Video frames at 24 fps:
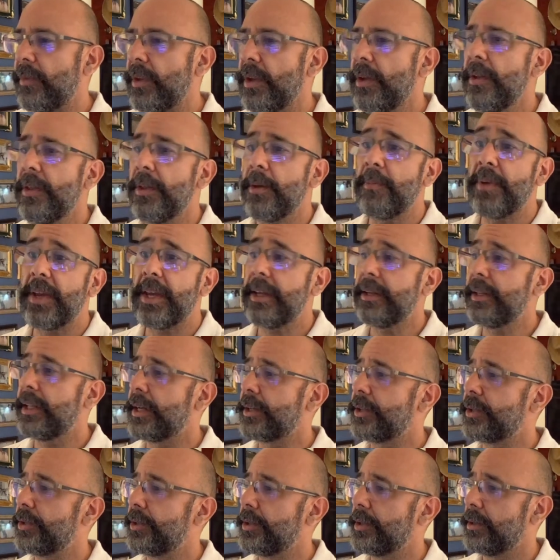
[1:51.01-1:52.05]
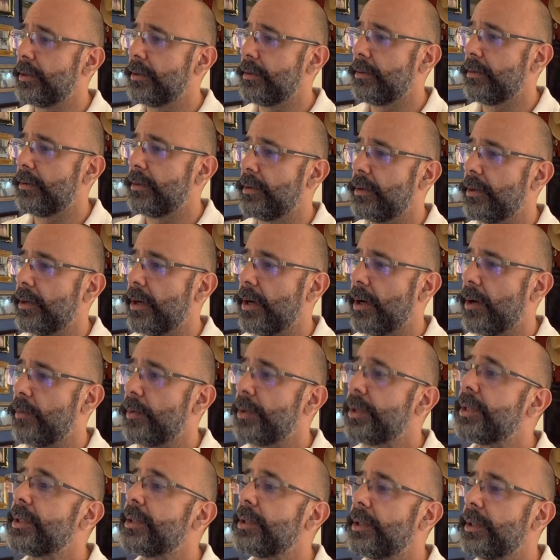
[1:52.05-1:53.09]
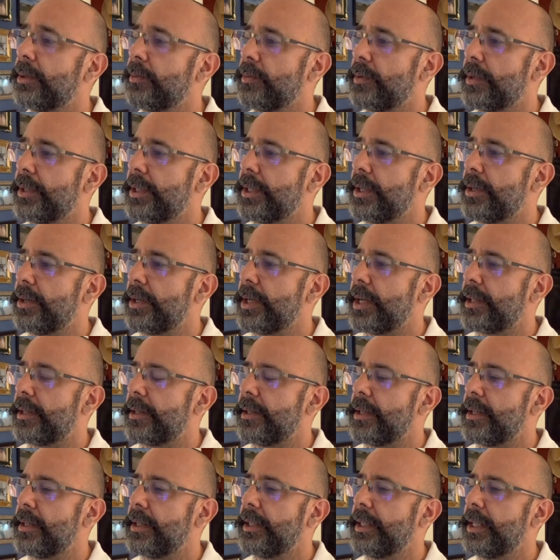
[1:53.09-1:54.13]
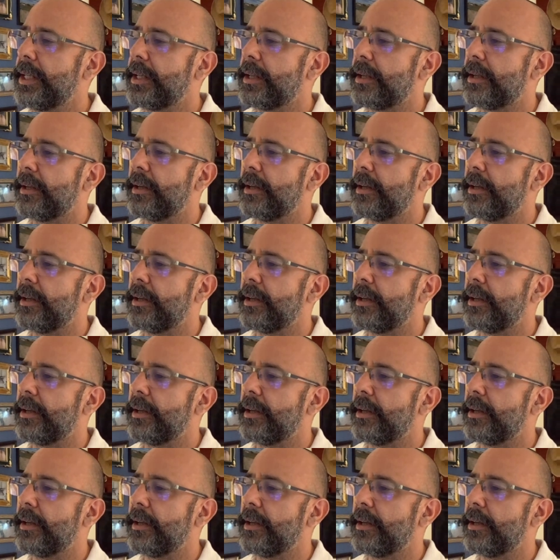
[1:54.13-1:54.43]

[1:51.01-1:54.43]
The paid lecture, which is the one that you get in the link,